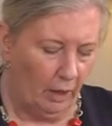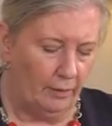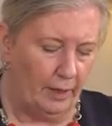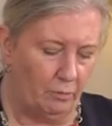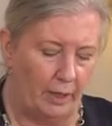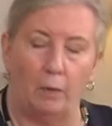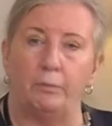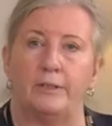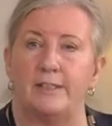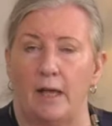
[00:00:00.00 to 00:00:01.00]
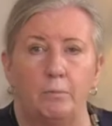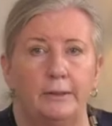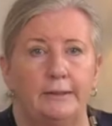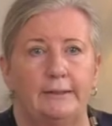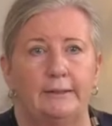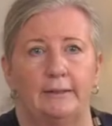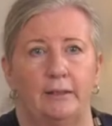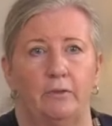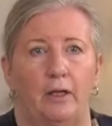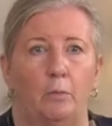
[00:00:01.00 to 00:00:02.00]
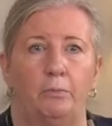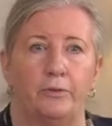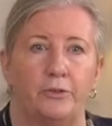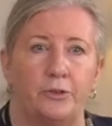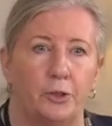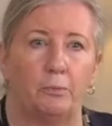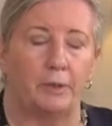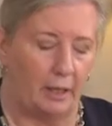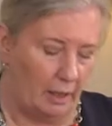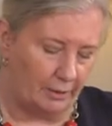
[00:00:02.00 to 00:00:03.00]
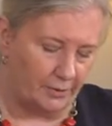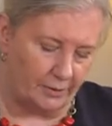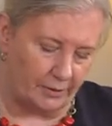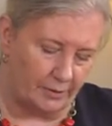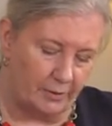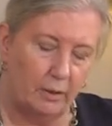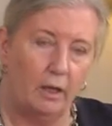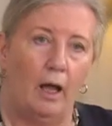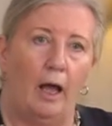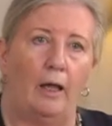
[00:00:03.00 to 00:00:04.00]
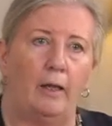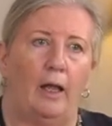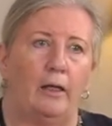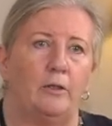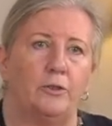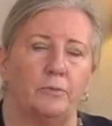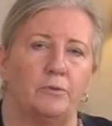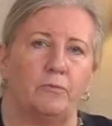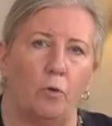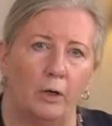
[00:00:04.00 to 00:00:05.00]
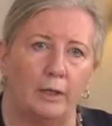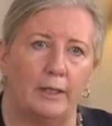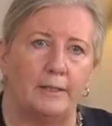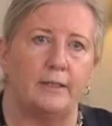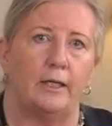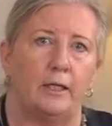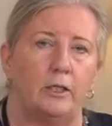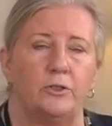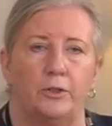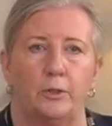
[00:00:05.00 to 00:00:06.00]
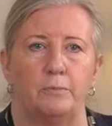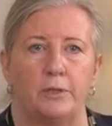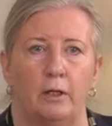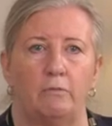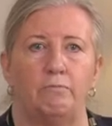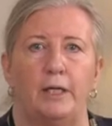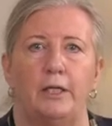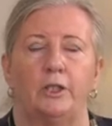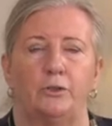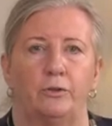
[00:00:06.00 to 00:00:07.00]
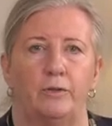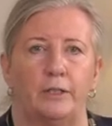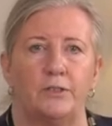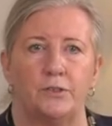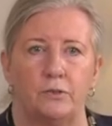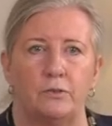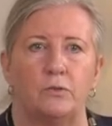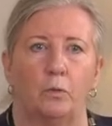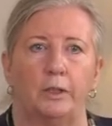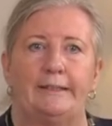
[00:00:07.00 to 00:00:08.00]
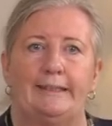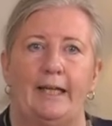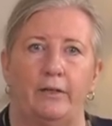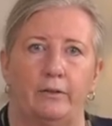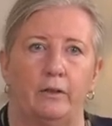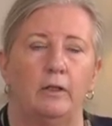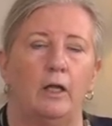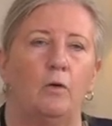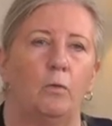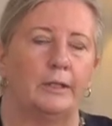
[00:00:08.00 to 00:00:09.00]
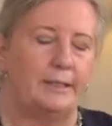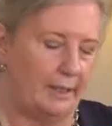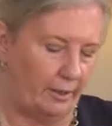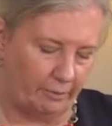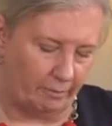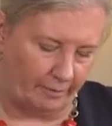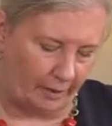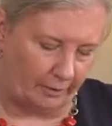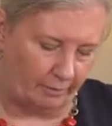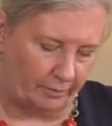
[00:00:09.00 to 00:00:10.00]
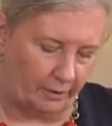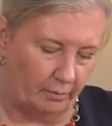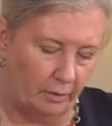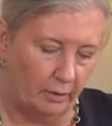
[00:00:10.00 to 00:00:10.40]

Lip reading: They will help with assemblies, they will help with the termly concerts, in terms of organizing and in terms of making sure that students work together and work together effectively.